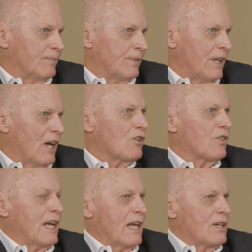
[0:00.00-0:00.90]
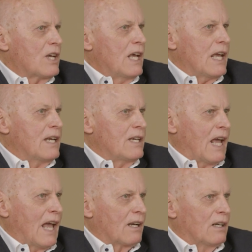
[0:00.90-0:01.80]
the other thing is,
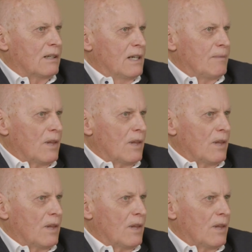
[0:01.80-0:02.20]
Indiana,